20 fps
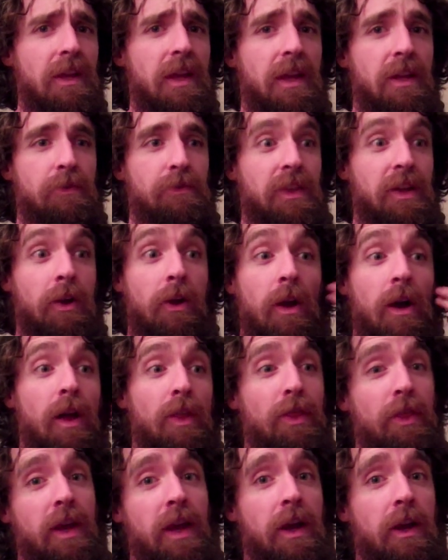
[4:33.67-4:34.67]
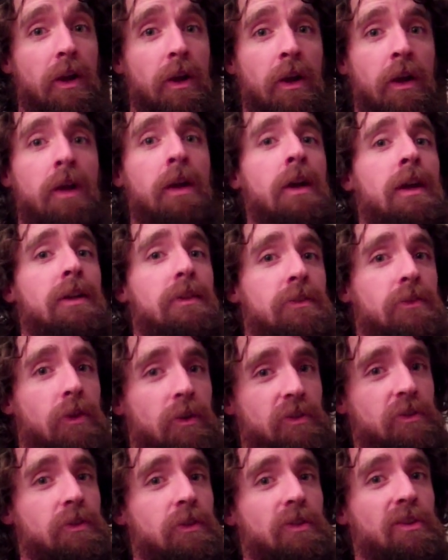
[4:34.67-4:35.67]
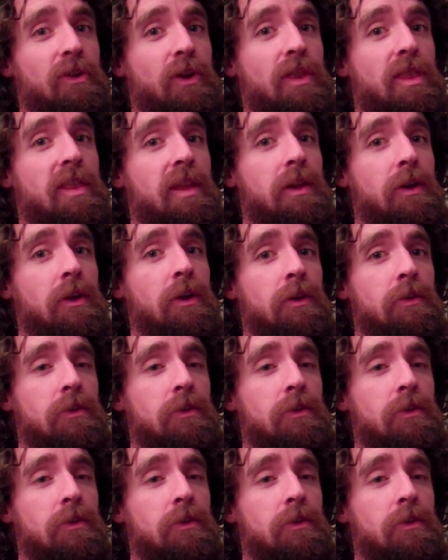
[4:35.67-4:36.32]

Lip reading: and if they're not there, it starts to look thinner.